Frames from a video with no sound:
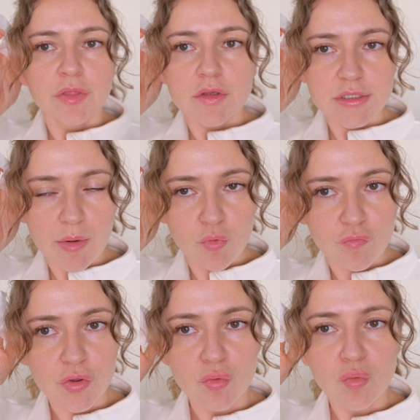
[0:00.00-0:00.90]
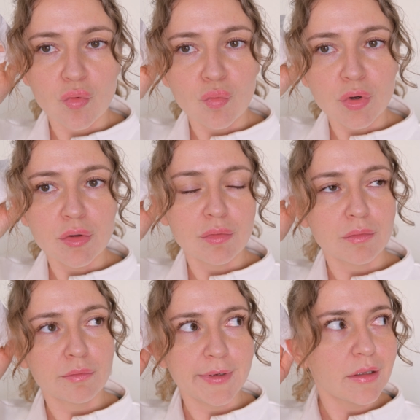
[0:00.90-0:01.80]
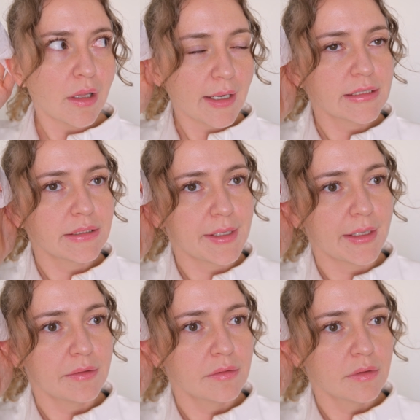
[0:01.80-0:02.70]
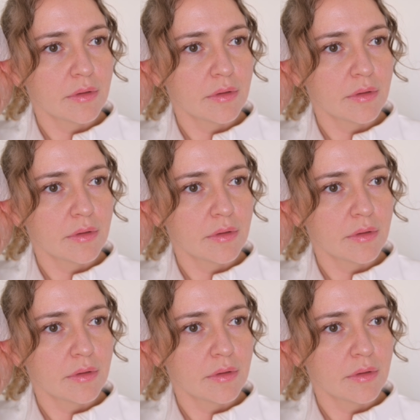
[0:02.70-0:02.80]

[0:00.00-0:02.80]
Some of you will realize that